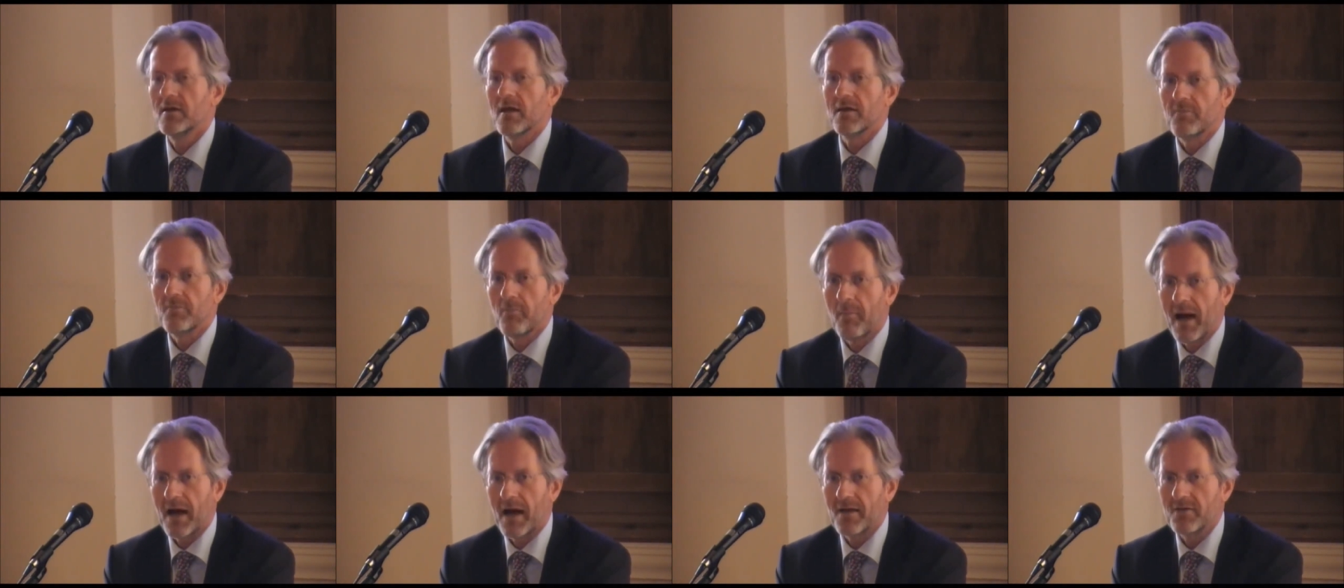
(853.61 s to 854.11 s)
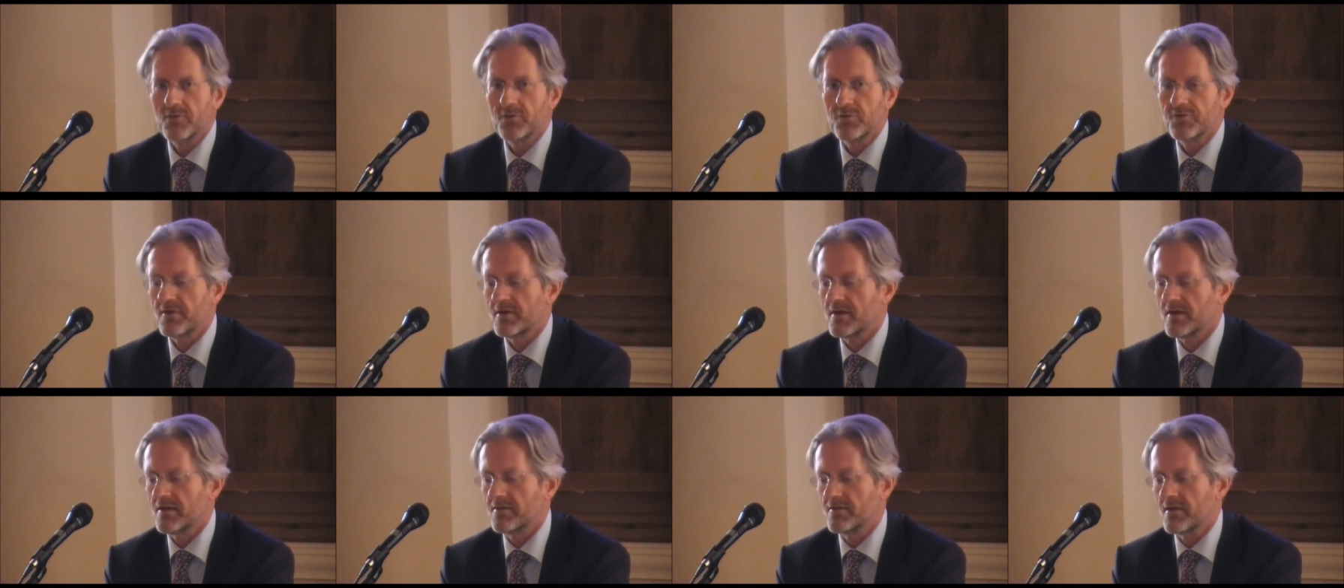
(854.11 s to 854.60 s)
and
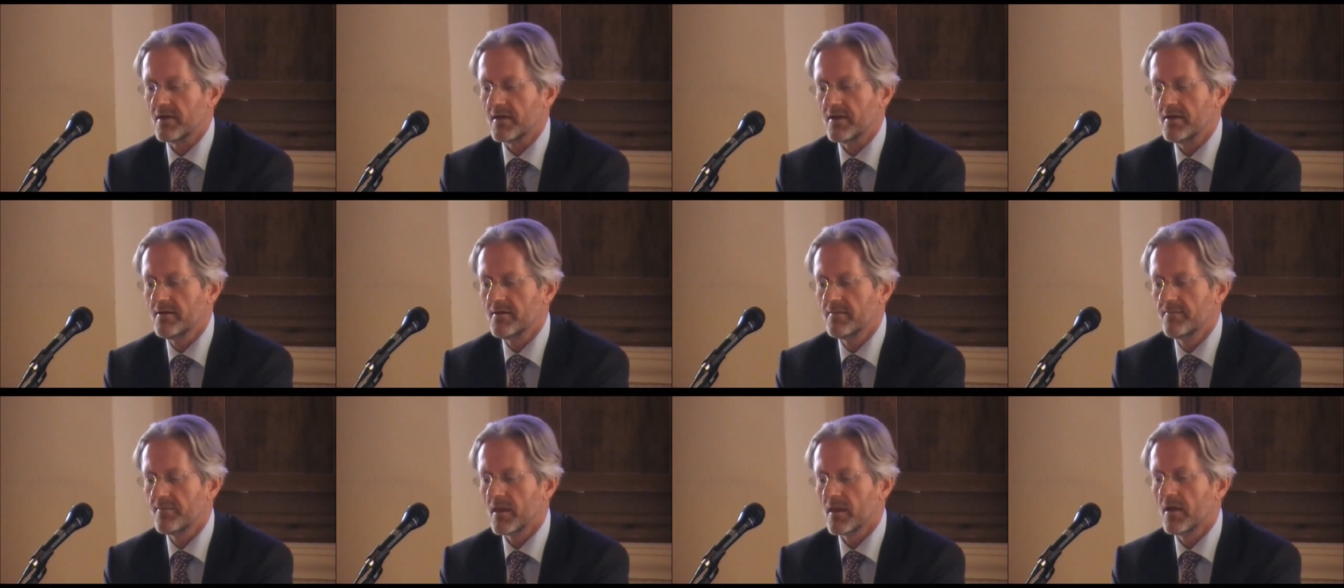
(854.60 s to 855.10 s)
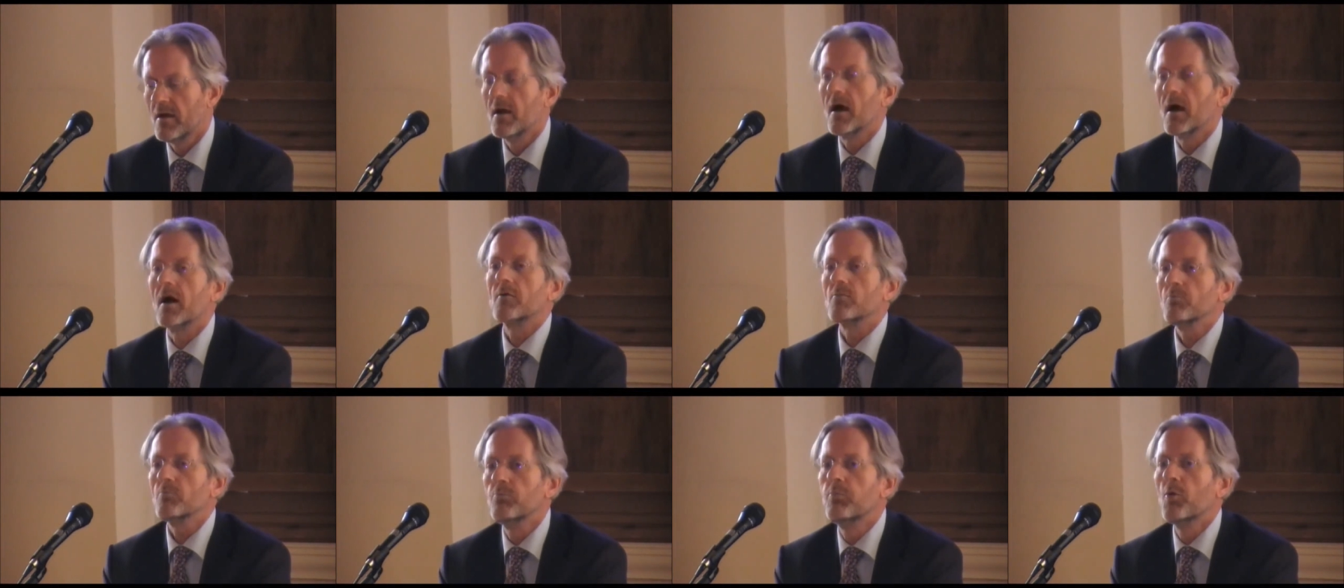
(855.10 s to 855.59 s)
Manus in Italy,
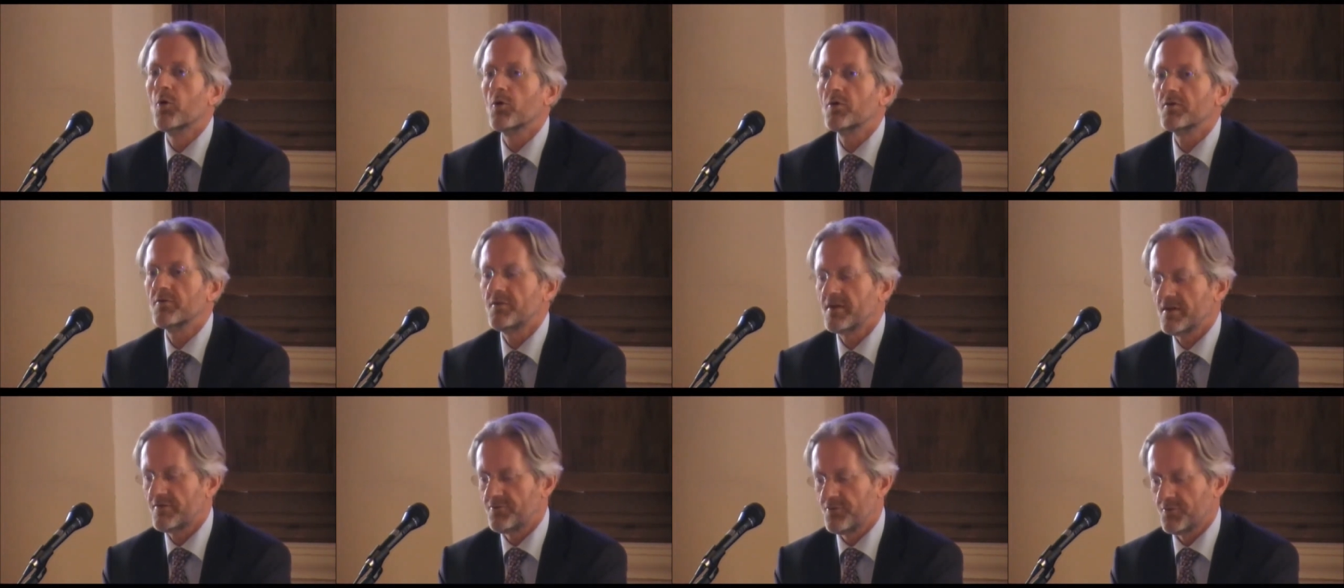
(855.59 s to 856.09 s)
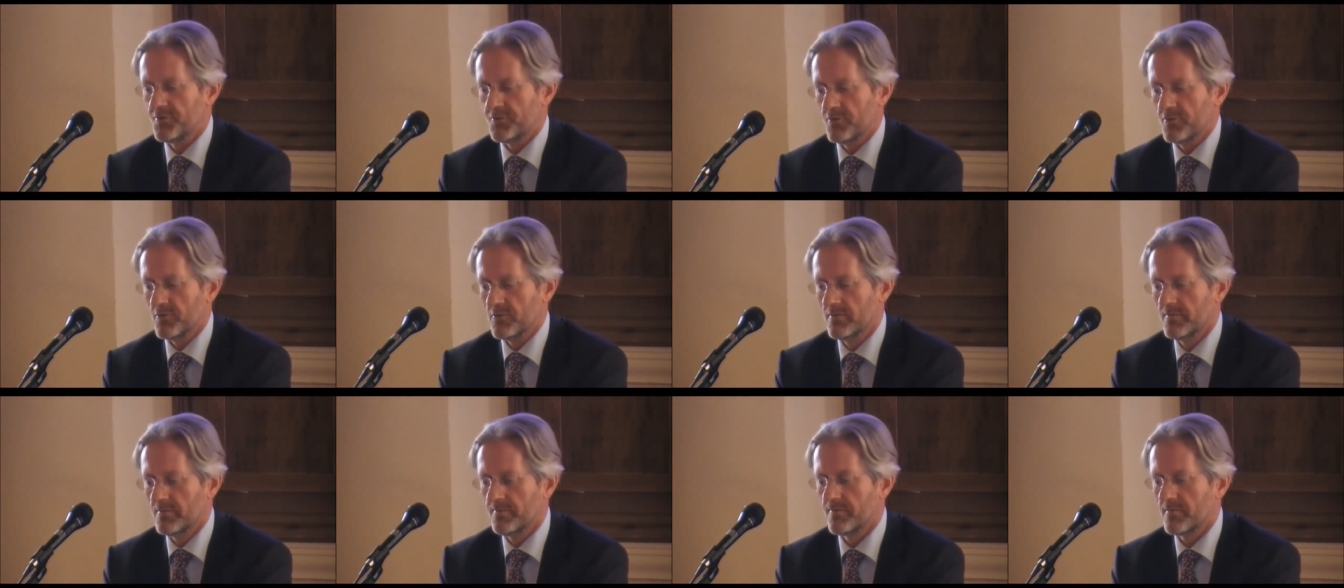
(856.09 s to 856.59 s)
are born
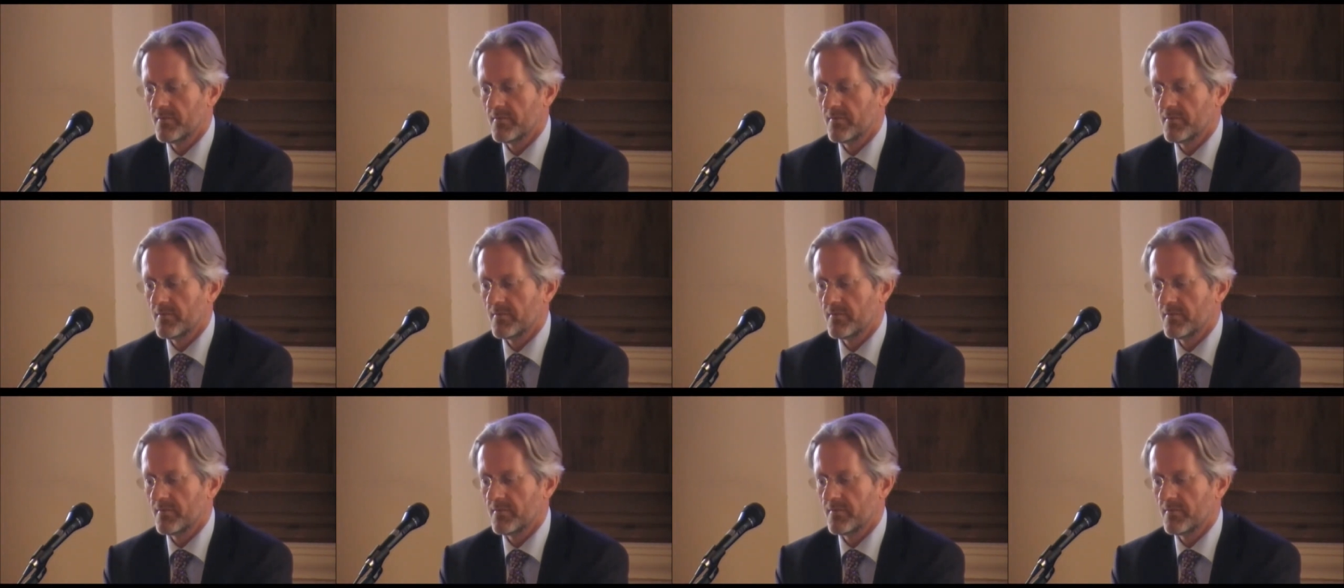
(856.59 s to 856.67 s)
digital